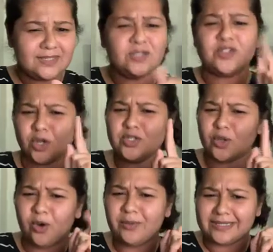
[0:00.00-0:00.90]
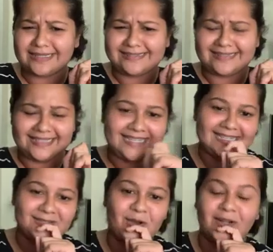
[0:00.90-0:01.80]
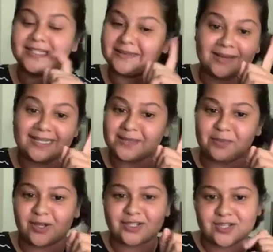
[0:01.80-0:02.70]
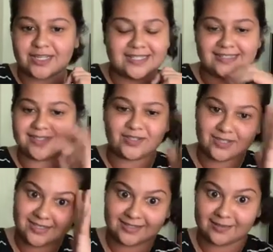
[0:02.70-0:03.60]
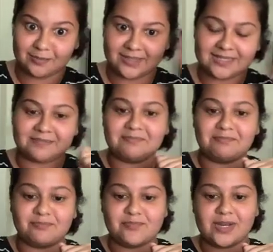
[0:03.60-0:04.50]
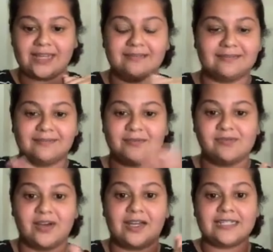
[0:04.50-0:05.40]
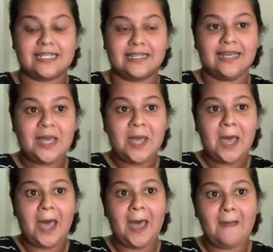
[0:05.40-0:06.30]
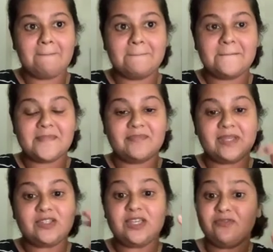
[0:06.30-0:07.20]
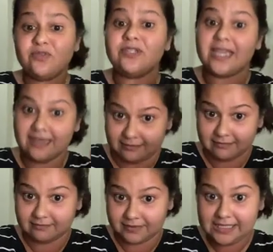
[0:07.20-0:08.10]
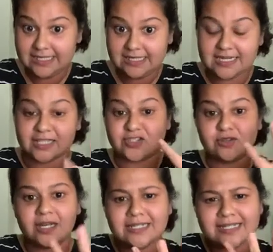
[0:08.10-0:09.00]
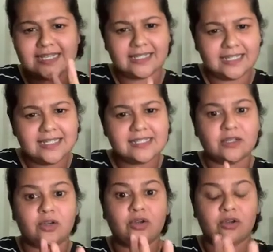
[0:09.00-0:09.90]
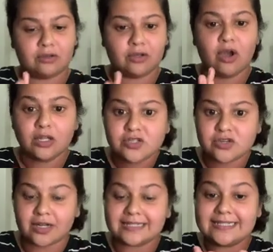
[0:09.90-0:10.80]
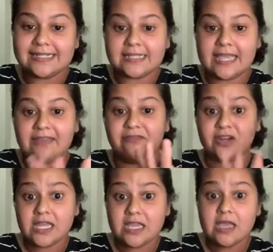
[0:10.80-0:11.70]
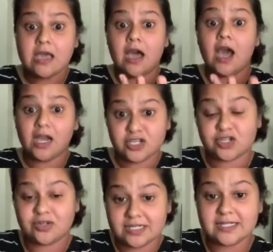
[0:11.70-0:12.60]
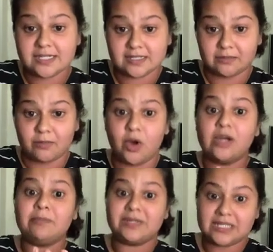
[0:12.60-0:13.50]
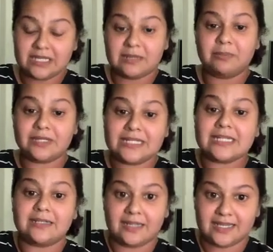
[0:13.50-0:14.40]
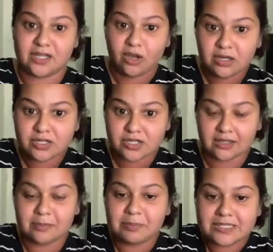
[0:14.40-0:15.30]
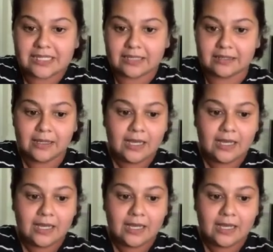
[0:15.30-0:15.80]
George Orwell, I think he's called. I apologize, it's just a complete brain fart here. If you take his text, you'll understand that it is a construct. It is a very harsh criticism on a particular political ideology and a particular